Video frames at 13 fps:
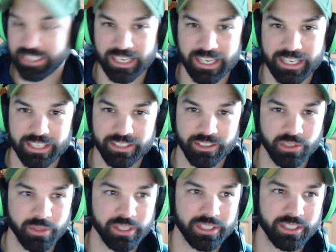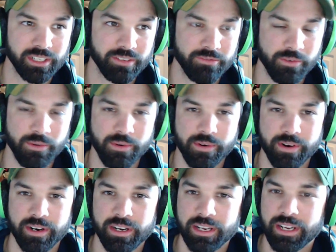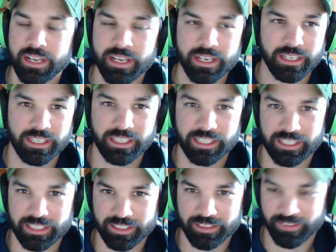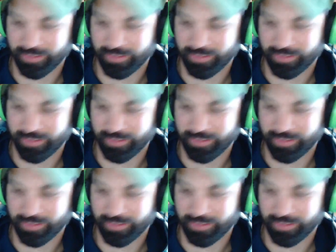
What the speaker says: the joystick for the